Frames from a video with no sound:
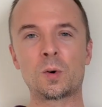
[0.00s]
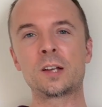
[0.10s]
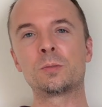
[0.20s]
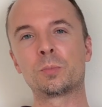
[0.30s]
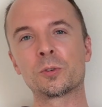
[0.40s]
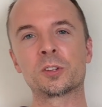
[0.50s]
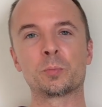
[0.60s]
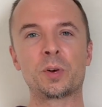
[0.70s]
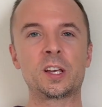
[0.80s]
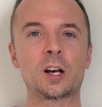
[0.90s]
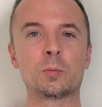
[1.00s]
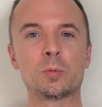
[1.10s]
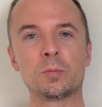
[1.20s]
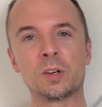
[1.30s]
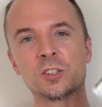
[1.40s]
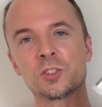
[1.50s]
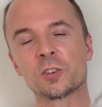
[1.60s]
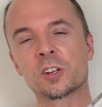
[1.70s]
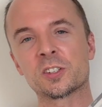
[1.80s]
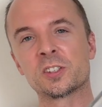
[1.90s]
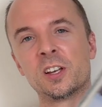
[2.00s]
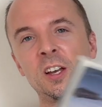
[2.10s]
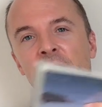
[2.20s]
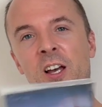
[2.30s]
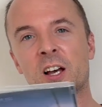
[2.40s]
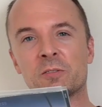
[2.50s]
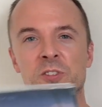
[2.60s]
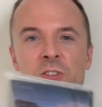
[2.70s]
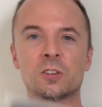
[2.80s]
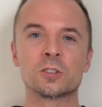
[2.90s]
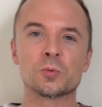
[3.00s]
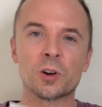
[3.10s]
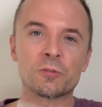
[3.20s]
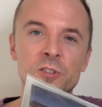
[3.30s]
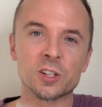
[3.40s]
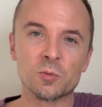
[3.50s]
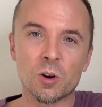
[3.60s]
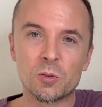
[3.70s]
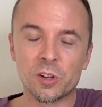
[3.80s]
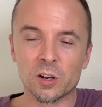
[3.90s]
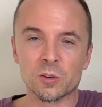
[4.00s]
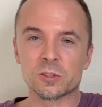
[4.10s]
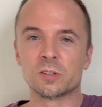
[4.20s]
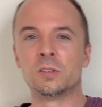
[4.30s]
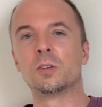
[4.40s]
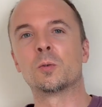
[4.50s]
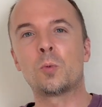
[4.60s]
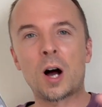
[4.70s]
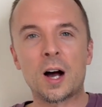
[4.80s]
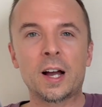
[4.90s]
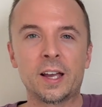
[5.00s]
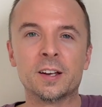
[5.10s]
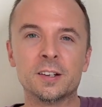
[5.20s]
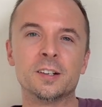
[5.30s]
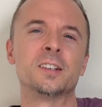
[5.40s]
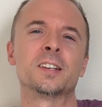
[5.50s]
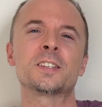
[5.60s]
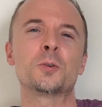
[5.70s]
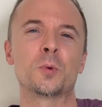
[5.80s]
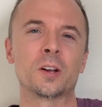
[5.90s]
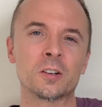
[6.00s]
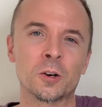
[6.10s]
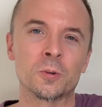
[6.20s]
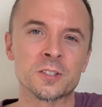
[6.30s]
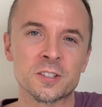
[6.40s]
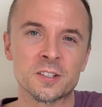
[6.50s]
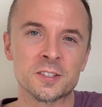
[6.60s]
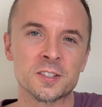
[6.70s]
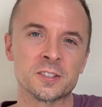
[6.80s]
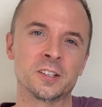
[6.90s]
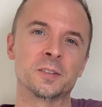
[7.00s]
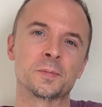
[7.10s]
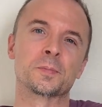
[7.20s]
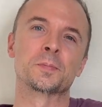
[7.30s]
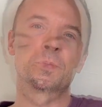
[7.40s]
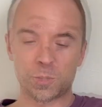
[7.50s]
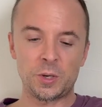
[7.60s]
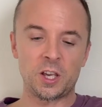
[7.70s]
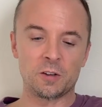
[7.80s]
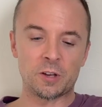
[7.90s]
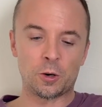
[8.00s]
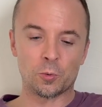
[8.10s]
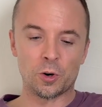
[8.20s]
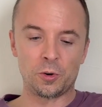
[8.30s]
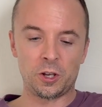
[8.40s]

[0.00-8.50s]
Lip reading: And why did both the Pink Album and Circus have songs referencing rodeos? Why? That's a weird coincidence, isn't it? Speaking of El